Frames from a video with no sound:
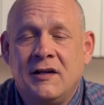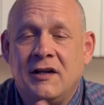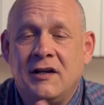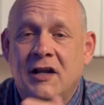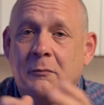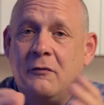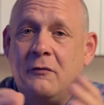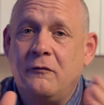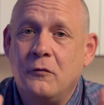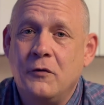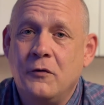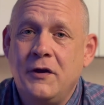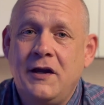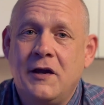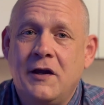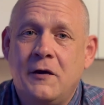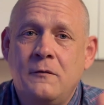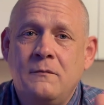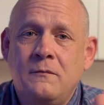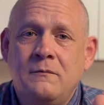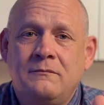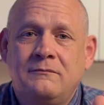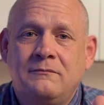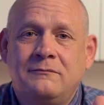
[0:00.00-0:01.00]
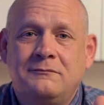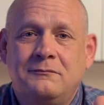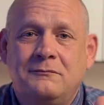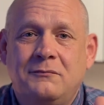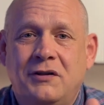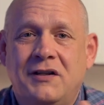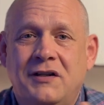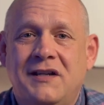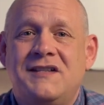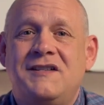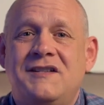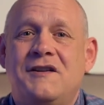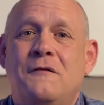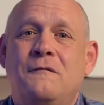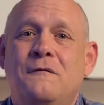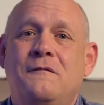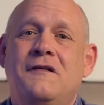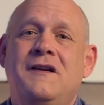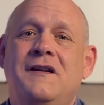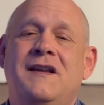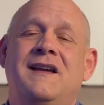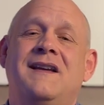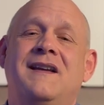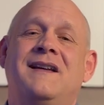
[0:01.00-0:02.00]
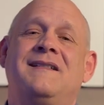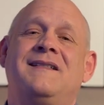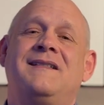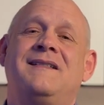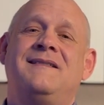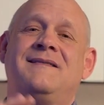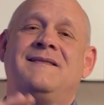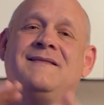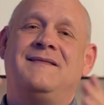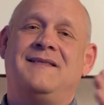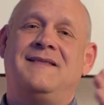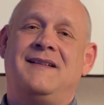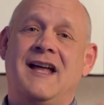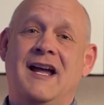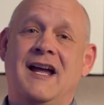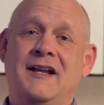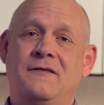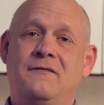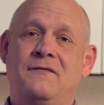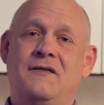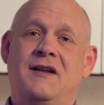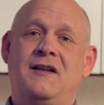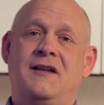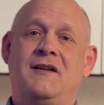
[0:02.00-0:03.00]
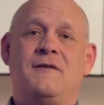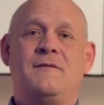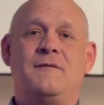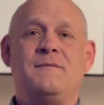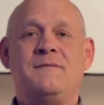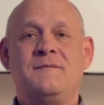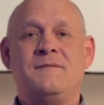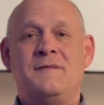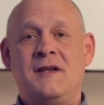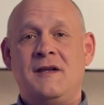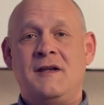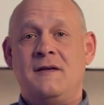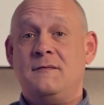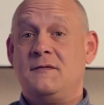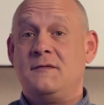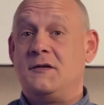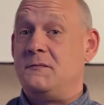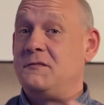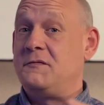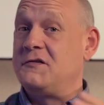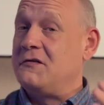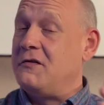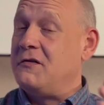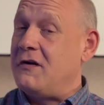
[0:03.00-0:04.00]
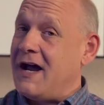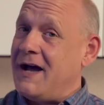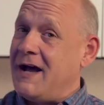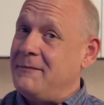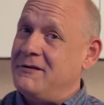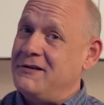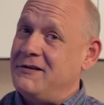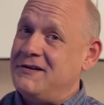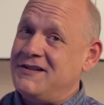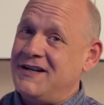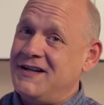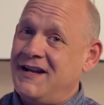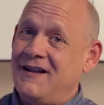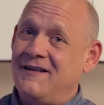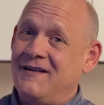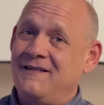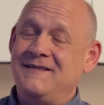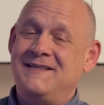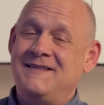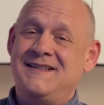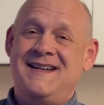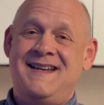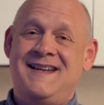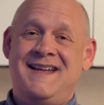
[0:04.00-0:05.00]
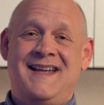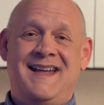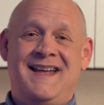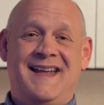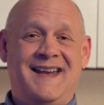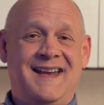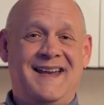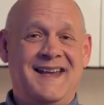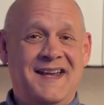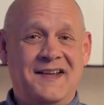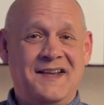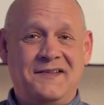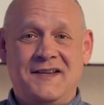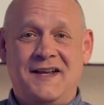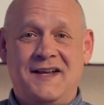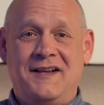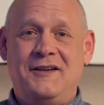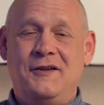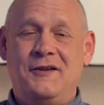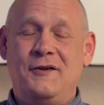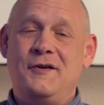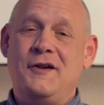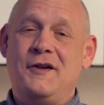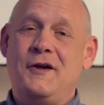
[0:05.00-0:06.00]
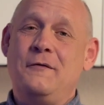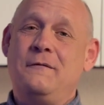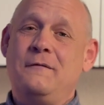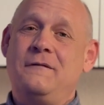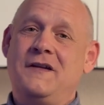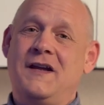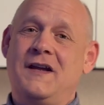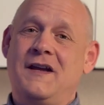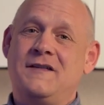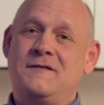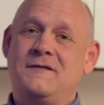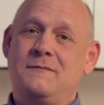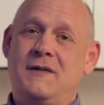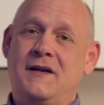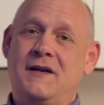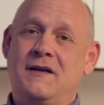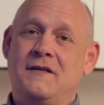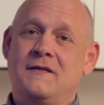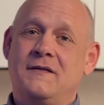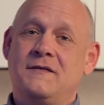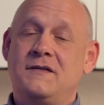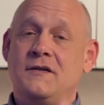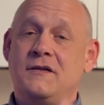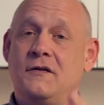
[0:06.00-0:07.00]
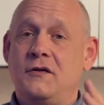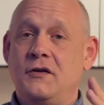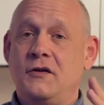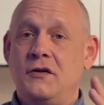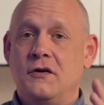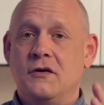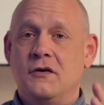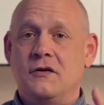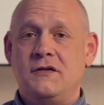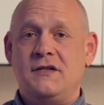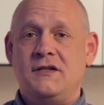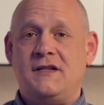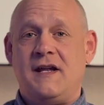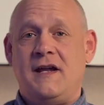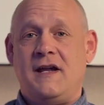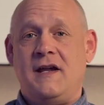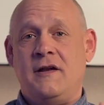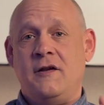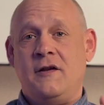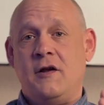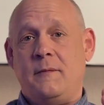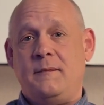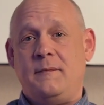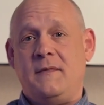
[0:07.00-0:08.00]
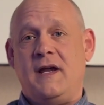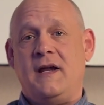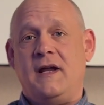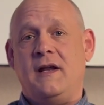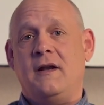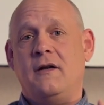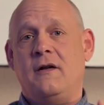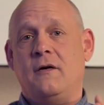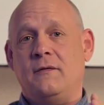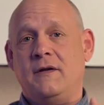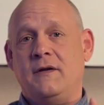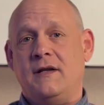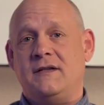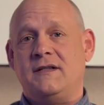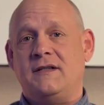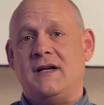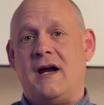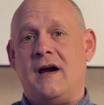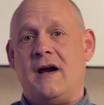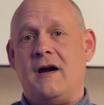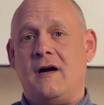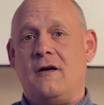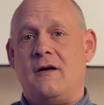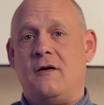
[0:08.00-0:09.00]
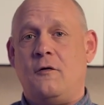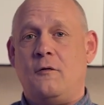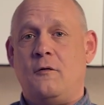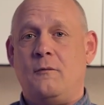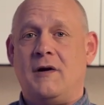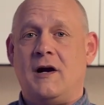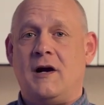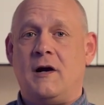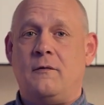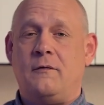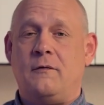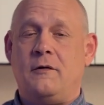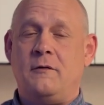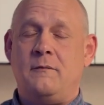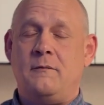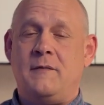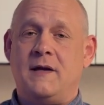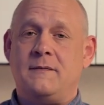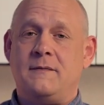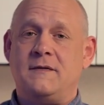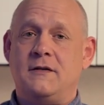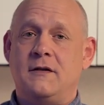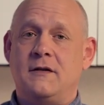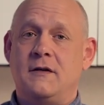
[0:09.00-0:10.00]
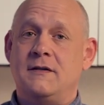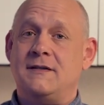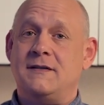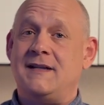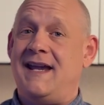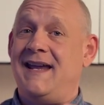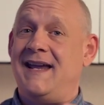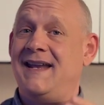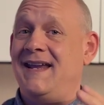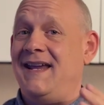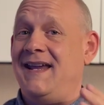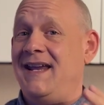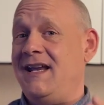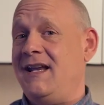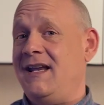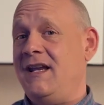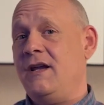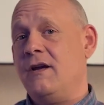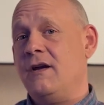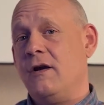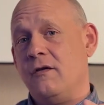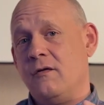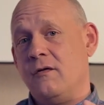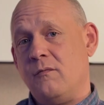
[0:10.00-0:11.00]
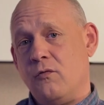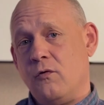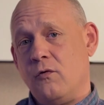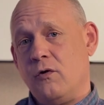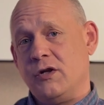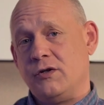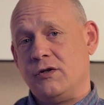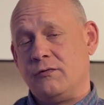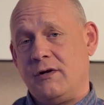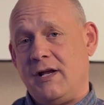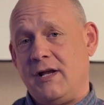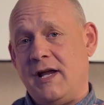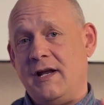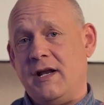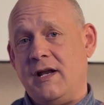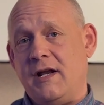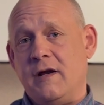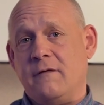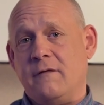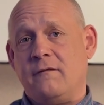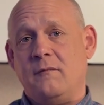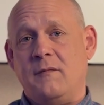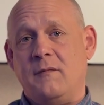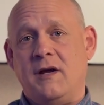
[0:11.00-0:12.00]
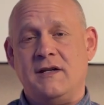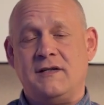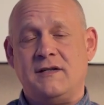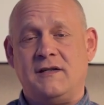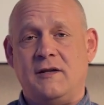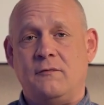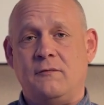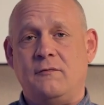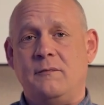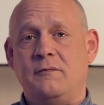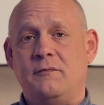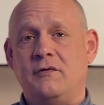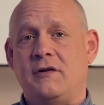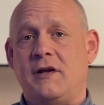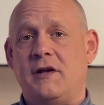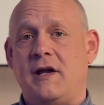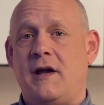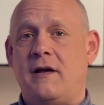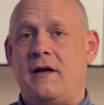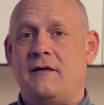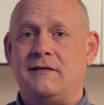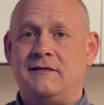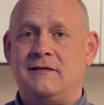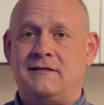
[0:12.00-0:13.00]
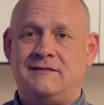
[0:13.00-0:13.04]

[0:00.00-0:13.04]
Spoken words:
Now, before you go, please don't forget, like the video, subscribe to the channel, and hit that little notification bell so that you're staying updated on the entire Homebuyer Roadmap series and any other mortgage-related information that we put out.